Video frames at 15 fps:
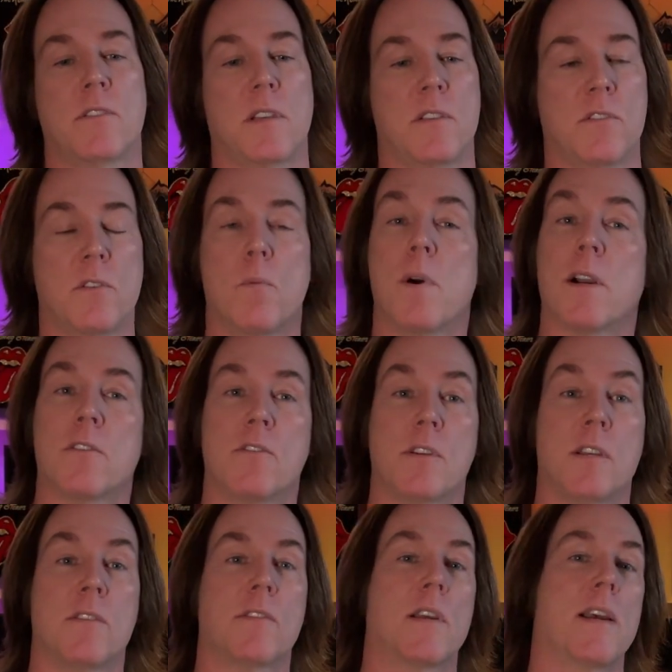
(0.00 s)
I used to watch
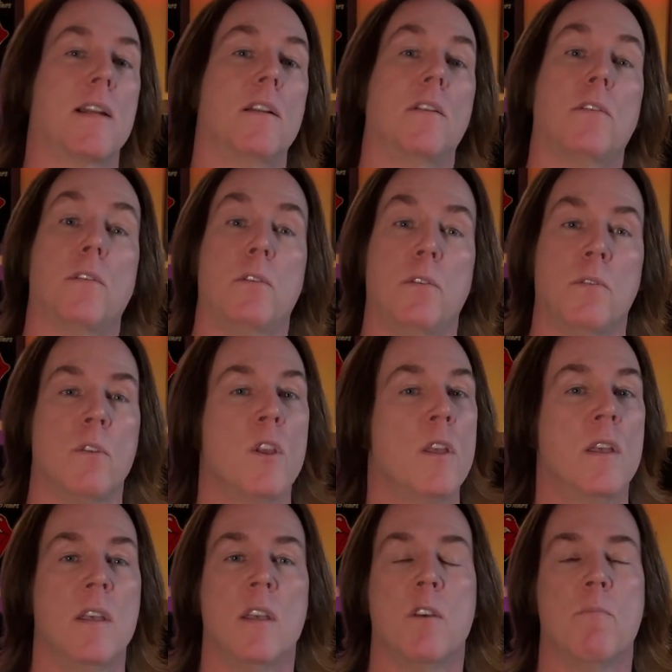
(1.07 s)
this. I had the little
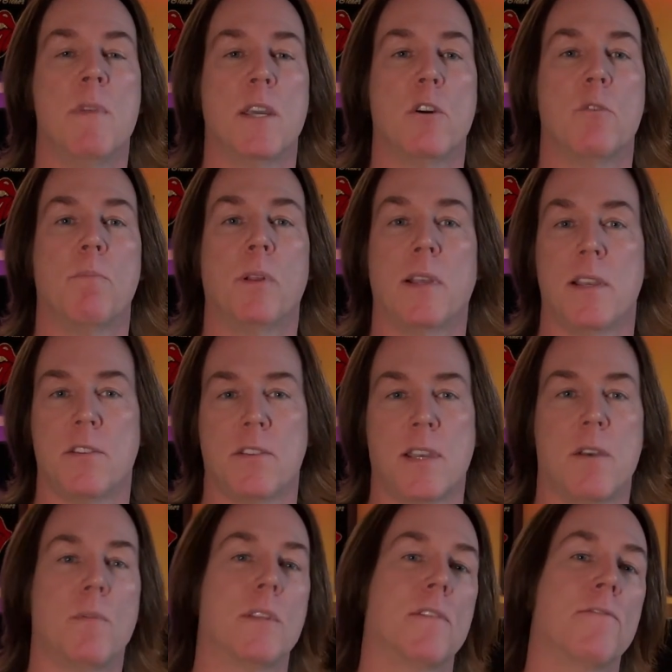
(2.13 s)
Mego play
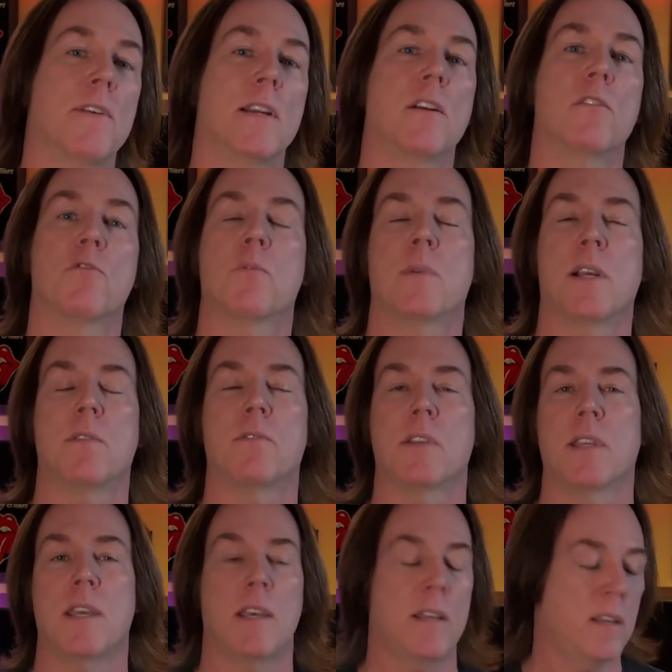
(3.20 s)
set with the figures when I was a
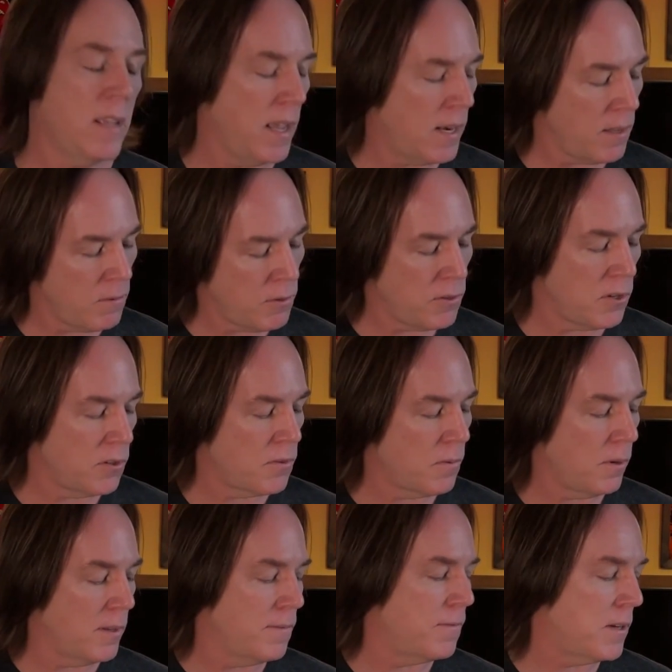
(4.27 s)
kid, and it was just a
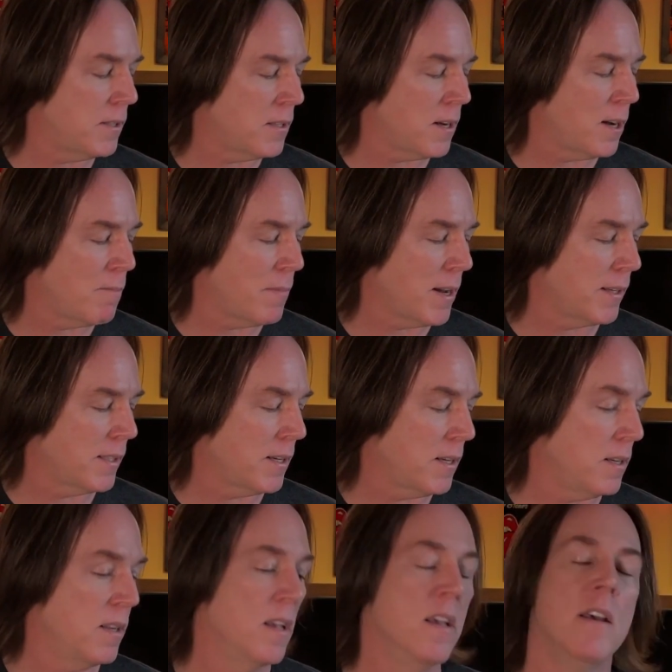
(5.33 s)
really fun time back then.